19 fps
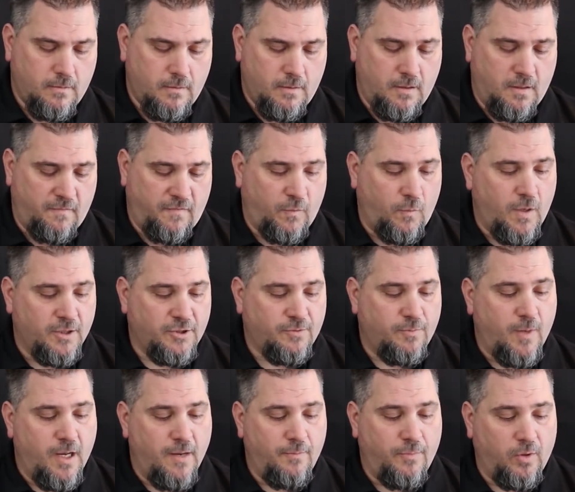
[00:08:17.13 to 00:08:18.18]
Now if you watched
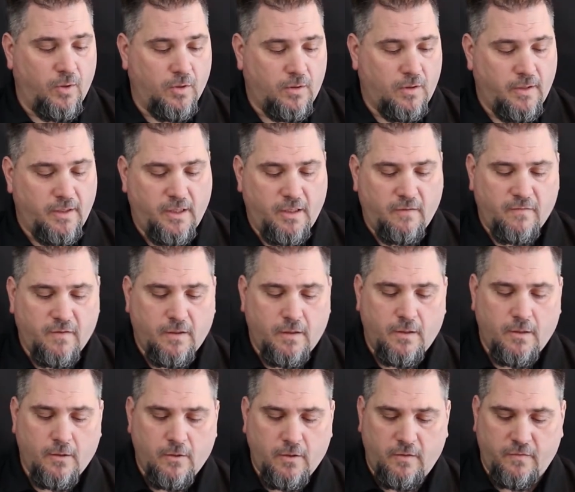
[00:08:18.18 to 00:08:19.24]
my bolt cleaning
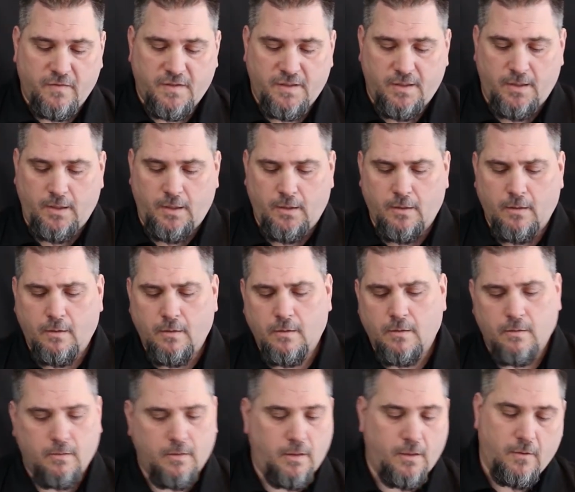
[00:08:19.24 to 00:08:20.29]
video, you've seen
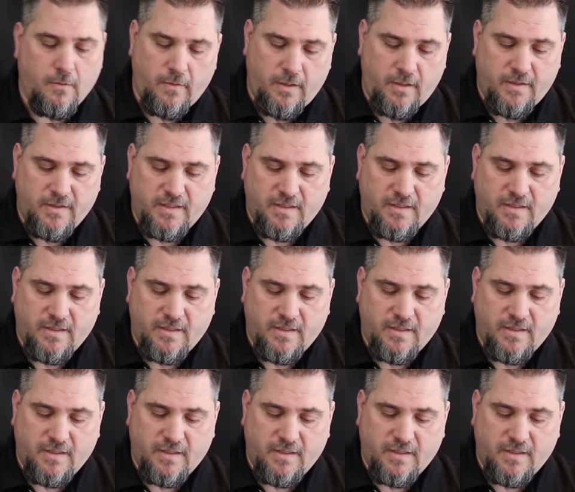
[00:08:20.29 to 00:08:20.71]
you don't need to